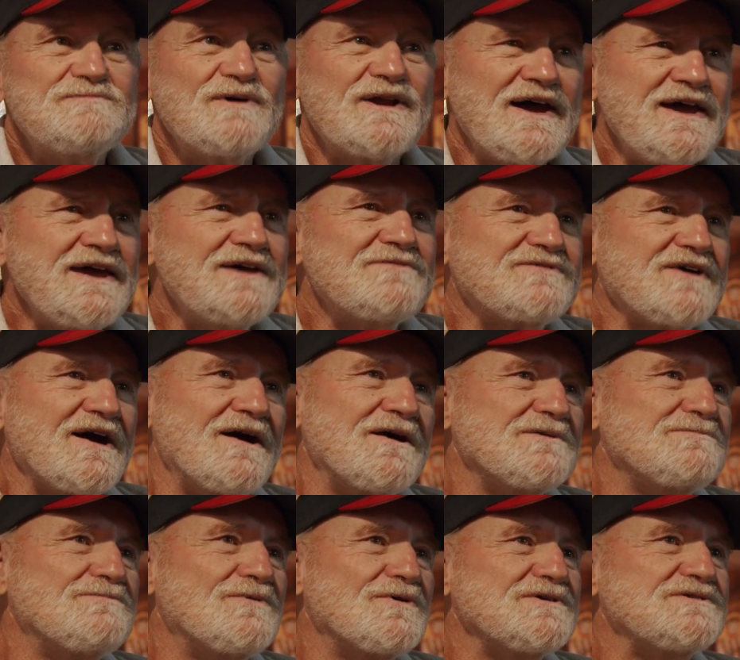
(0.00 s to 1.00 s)
but I have
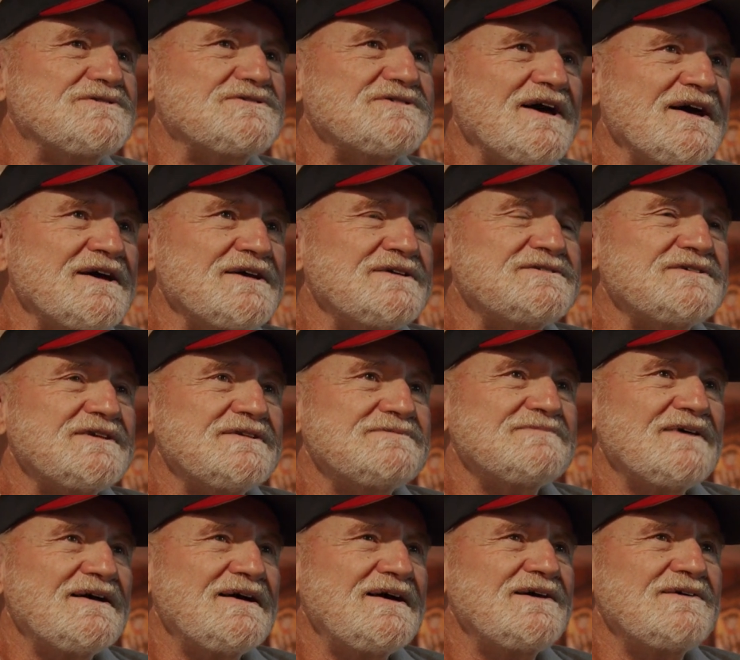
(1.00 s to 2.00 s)
cardboard signs, and
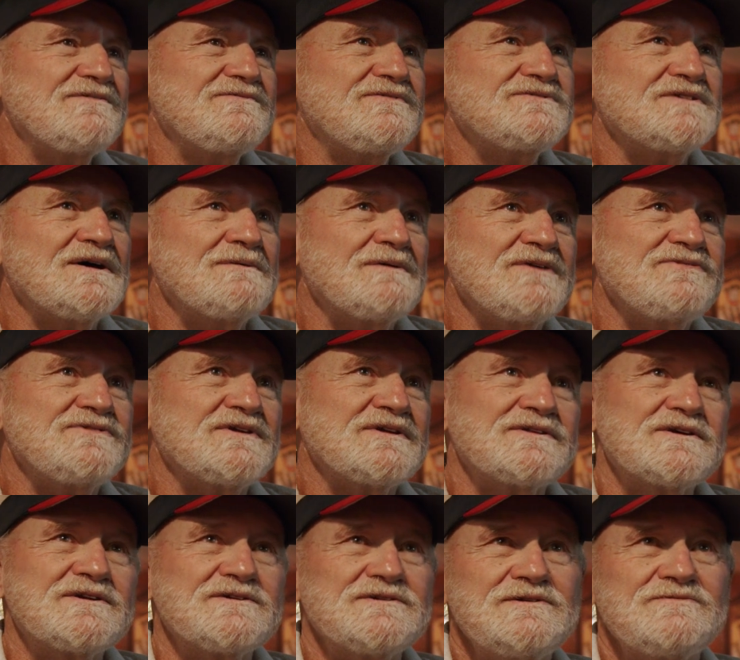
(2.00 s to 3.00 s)
I have some, I think,
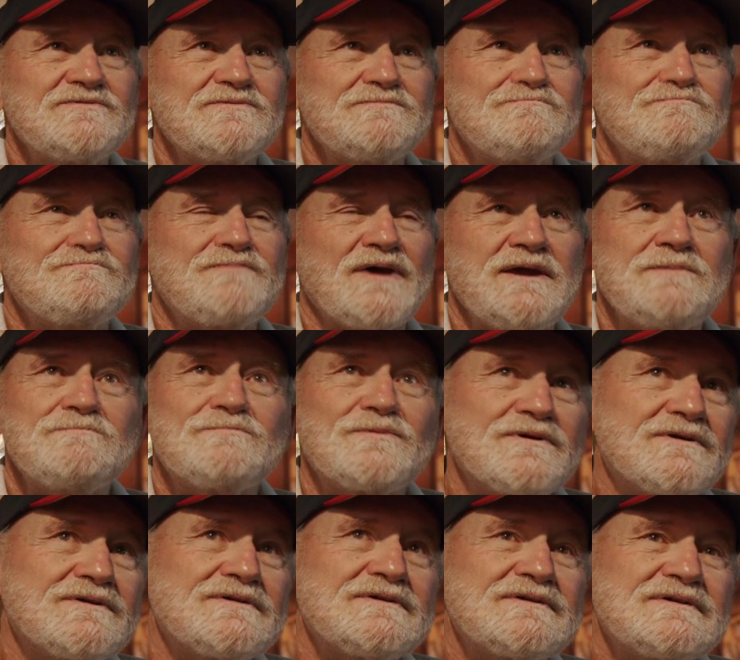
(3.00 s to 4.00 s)
that are even paper.
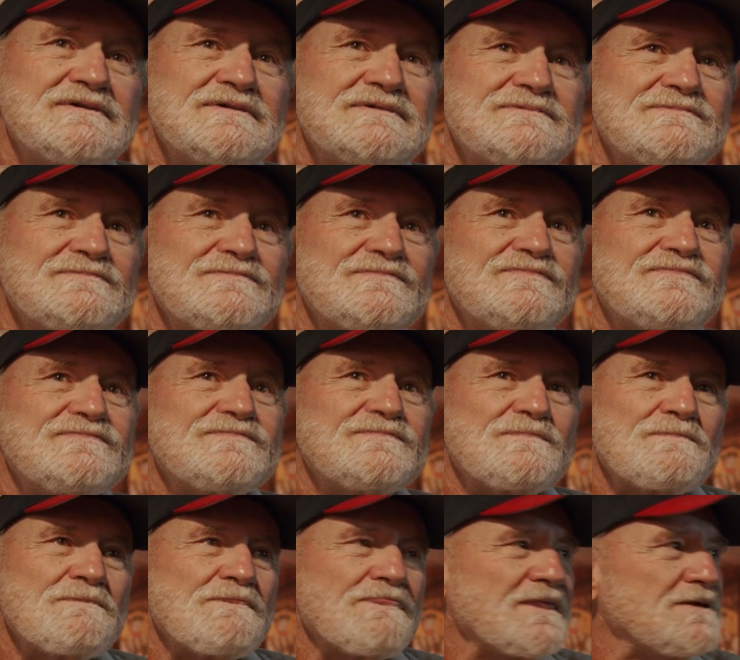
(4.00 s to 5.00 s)

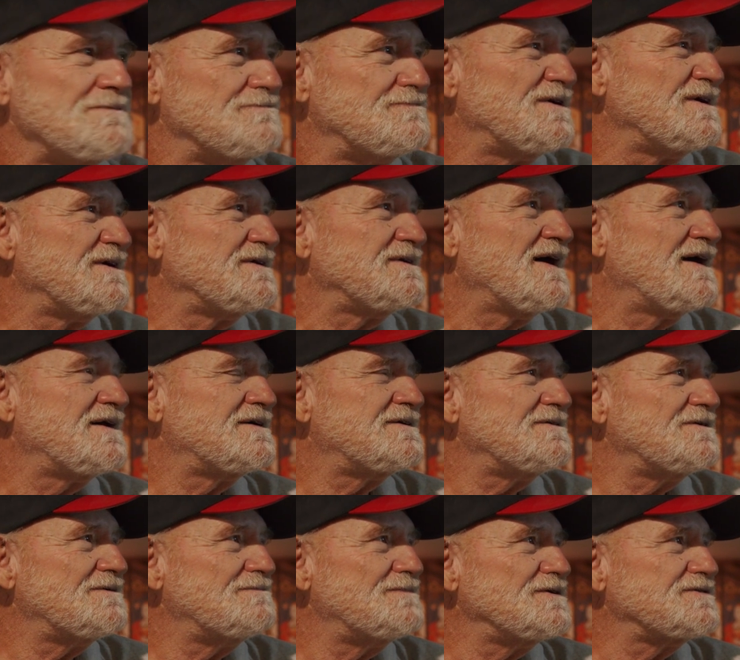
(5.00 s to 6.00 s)
But I don't
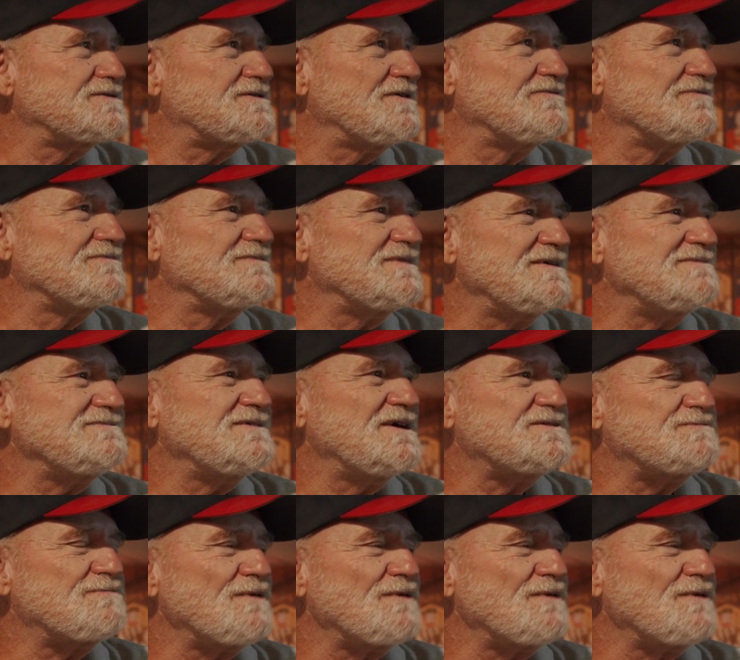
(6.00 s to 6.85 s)
know, most of them, it's